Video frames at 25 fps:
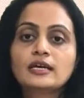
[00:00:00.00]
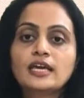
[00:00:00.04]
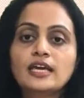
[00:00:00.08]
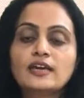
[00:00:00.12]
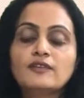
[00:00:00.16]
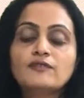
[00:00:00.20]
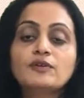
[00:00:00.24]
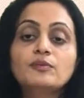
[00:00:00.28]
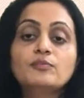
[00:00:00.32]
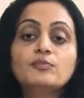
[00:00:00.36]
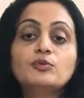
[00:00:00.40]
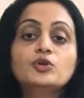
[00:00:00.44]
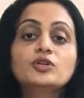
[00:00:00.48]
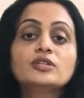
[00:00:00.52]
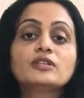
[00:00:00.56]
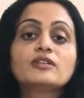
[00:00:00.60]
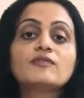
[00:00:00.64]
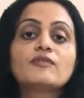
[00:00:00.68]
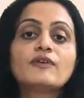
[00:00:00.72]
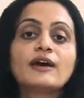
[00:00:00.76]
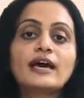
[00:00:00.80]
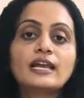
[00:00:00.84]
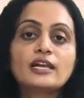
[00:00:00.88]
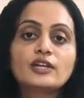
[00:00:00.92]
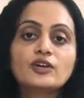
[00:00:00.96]
If we put the
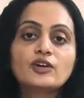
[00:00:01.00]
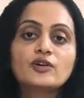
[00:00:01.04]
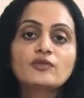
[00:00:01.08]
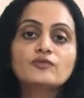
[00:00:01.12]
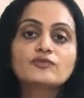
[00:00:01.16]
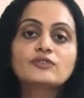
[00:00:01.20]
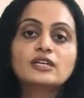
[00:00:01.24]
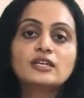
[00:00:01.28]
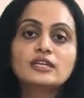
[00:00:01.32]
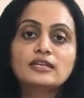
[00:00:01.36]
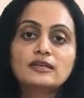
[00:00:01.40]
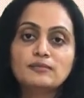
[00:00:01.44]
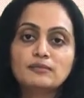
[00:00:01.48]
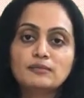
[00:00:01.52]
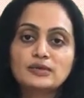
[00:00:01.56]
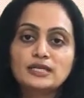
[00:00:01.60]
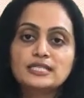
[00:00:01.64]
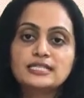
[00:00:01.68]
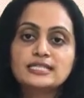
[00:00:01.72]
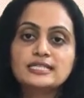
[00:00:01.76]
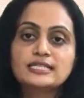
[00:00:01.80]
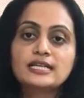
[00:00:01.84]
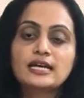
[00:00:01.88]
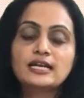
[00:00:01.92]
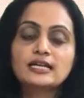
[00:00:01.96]
value of the
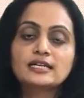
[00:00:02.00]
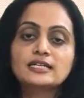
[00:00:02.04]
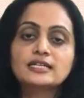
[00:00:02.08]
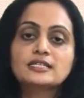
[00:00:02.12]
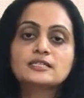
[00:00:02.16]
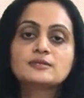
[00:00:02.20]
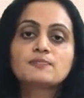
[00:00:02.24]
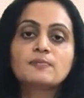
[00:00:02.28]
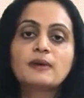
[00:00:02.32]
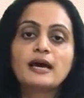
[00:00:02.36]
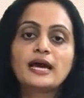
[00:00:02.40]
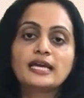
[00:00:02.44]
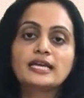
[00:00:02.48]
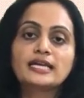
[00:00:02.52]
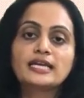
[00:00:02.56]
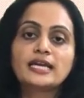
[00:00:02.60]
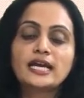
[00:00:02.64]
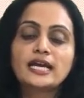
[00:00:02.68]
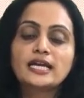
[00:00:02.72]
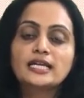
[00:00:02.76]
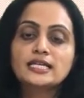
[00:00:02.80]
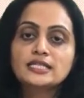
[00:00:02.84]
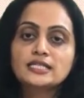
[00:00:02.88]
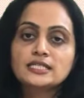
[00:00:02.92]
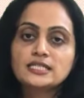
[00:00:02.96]
limits, that is pi
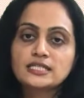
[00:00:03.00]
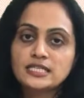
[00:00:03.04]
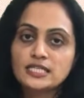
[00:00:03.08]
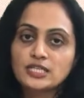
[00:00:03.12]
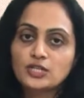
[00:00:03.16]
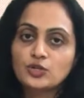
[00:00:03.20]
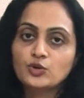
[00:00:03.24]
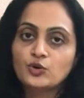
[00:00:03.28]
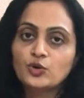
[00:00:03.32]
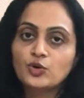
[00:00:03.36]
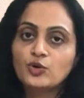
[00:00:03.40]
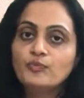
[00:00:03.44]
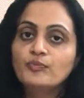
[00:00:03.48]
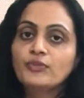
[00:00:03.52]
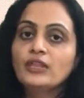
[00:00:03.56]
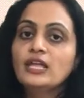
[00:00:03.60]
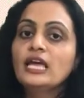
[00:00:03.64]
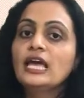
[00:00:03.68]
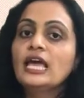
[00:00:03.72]
and 0,